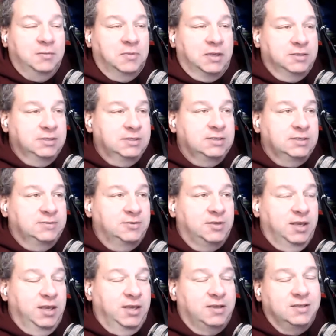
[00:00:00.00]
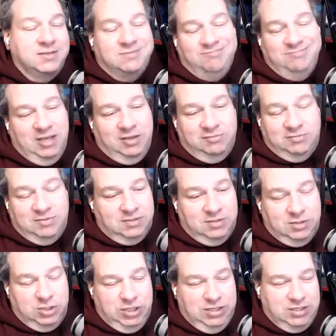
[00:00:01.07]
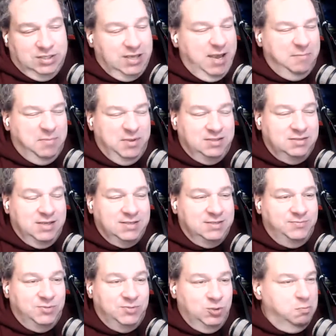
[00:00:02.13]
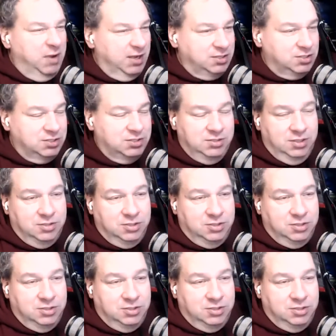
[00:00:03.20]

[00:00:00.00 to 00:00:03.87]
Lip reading: Like, okay, because she's the type that doesn't do much.